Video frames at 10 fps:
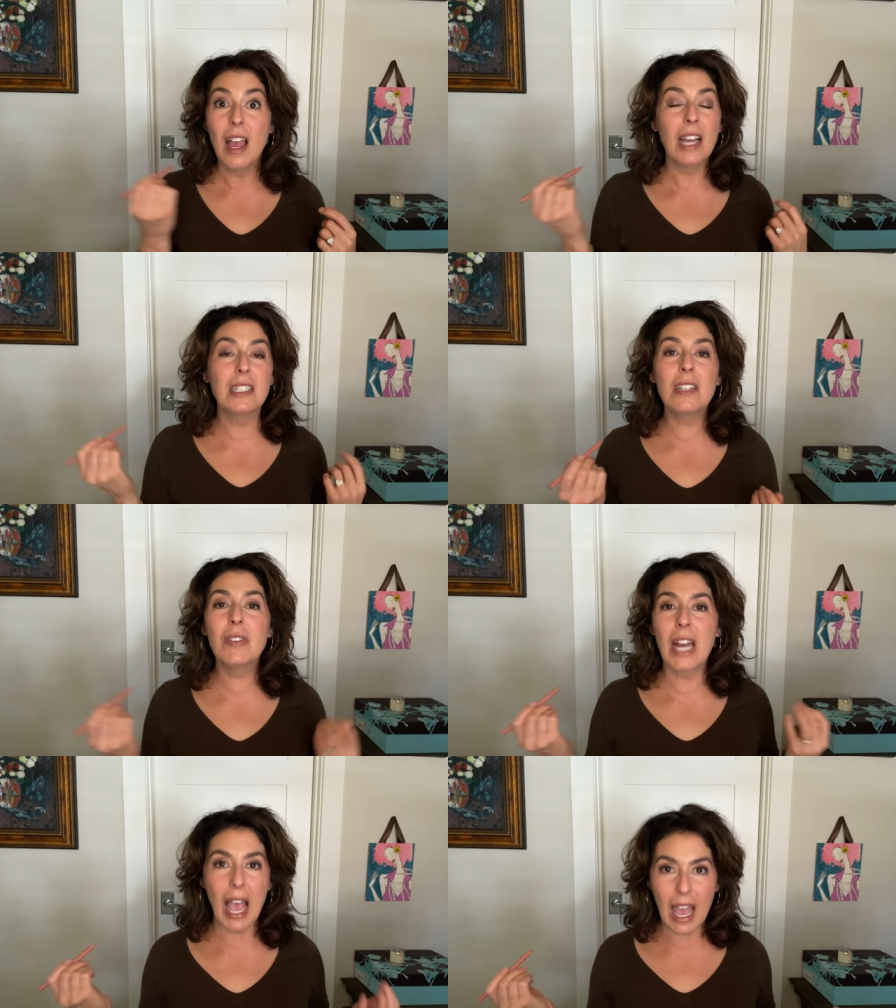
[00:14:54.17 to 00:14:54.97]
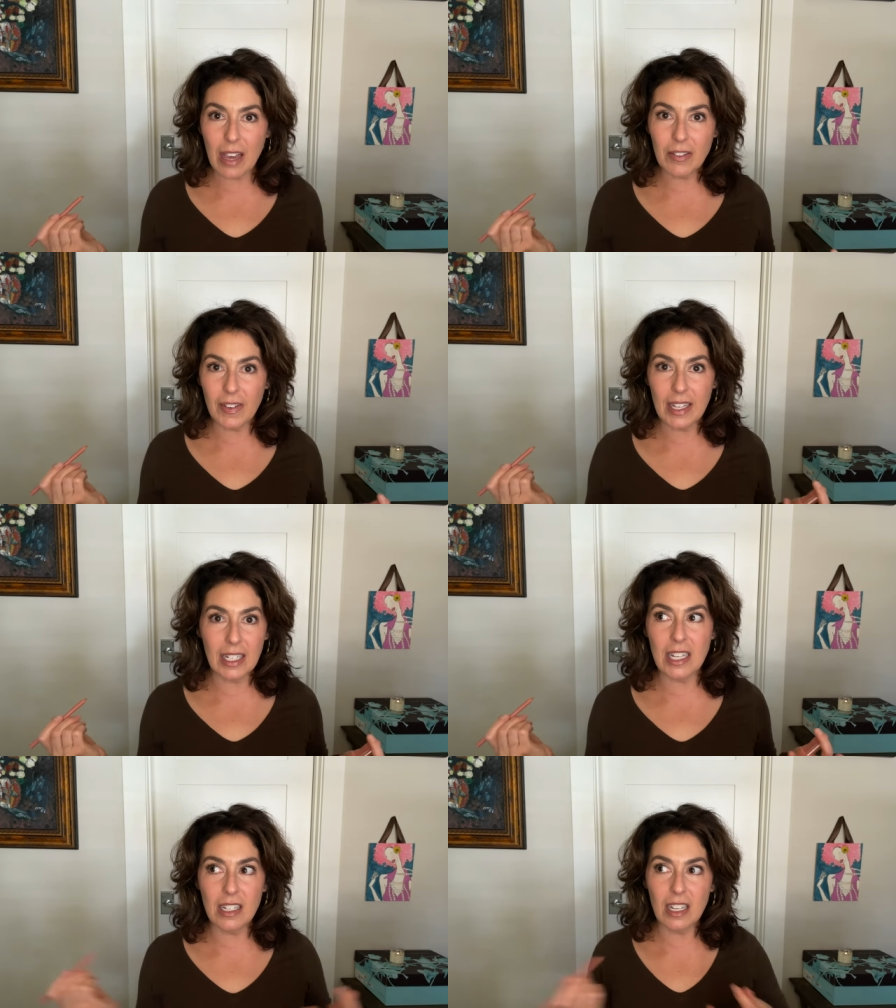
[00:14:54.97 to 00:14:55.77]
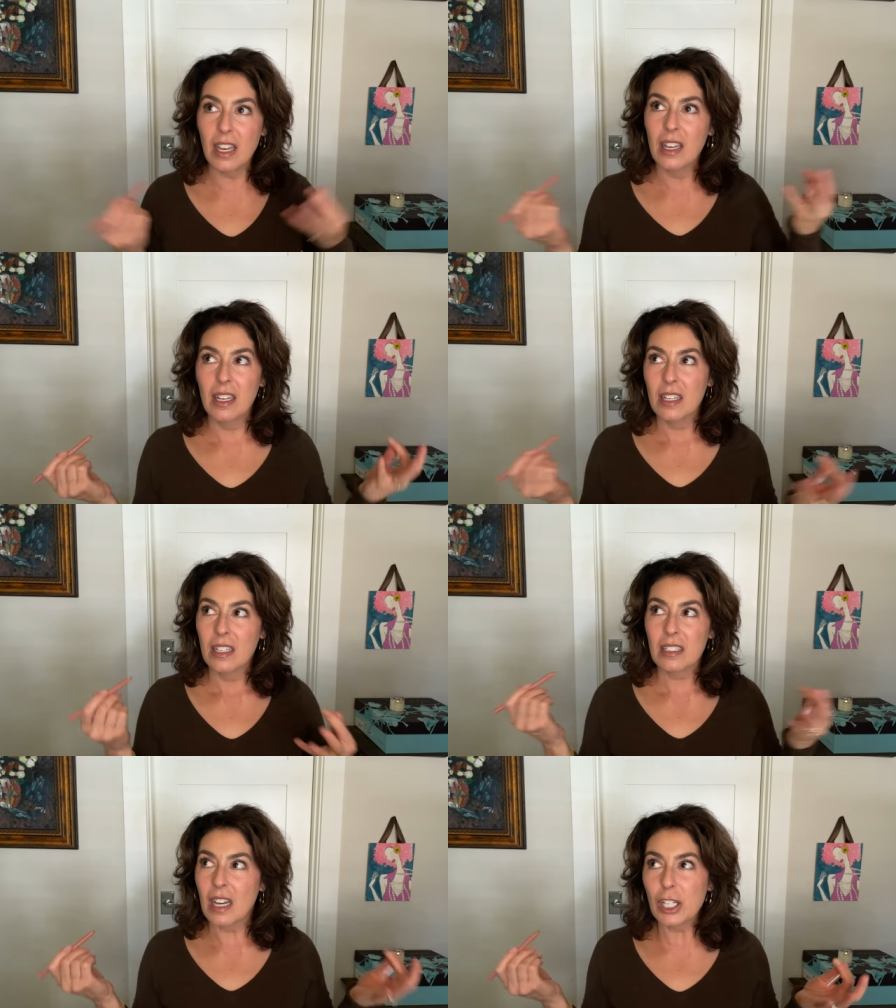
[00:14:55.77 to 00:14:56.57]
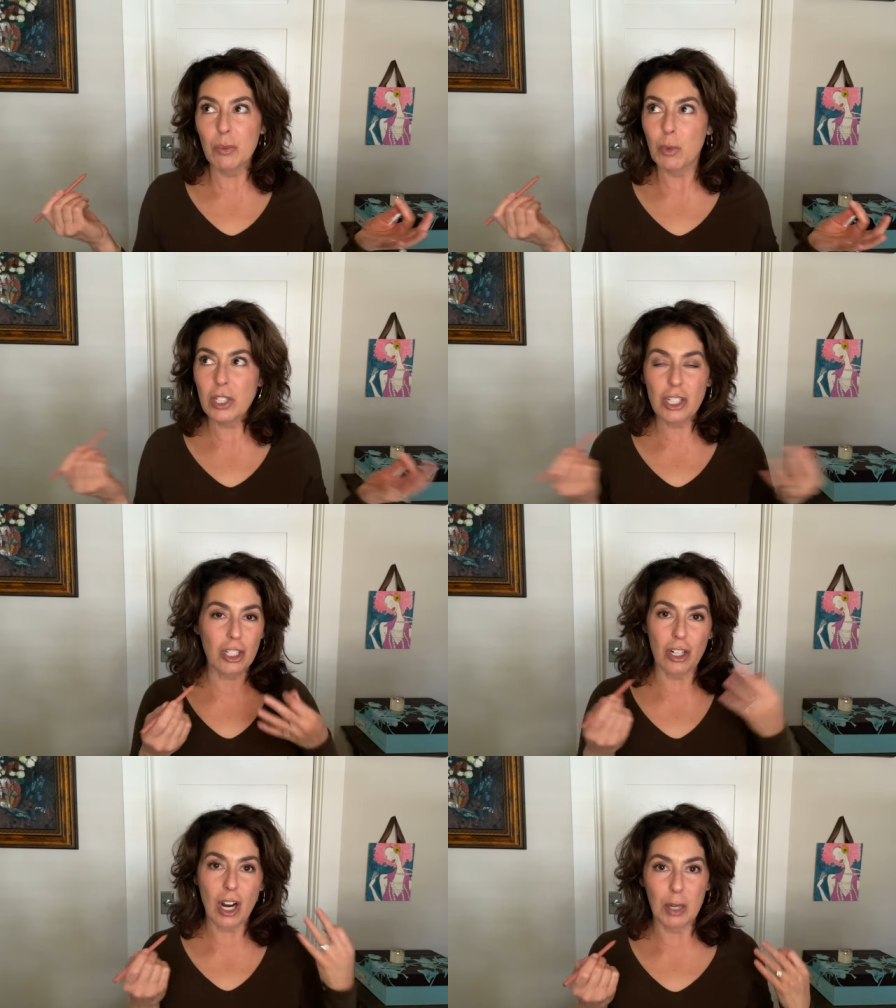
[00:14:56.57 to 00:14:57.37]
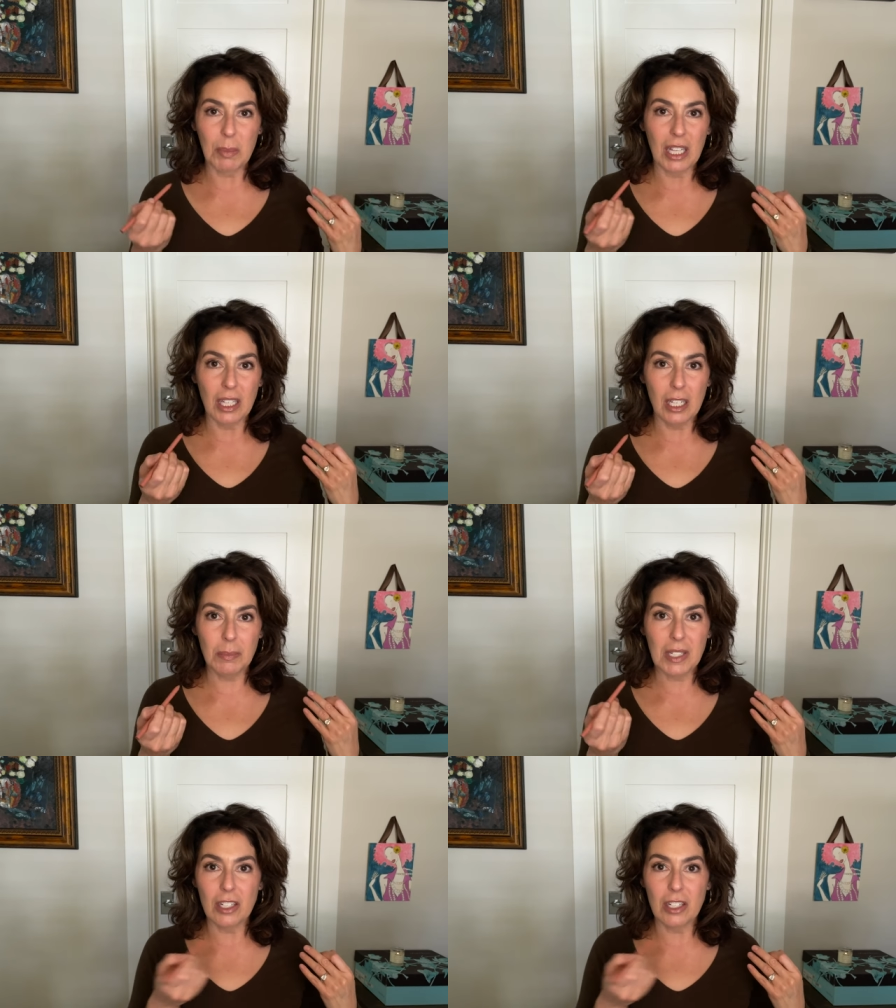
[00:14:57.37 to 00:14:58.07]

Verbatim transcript: I didn't even have any kind of moisture on my lips.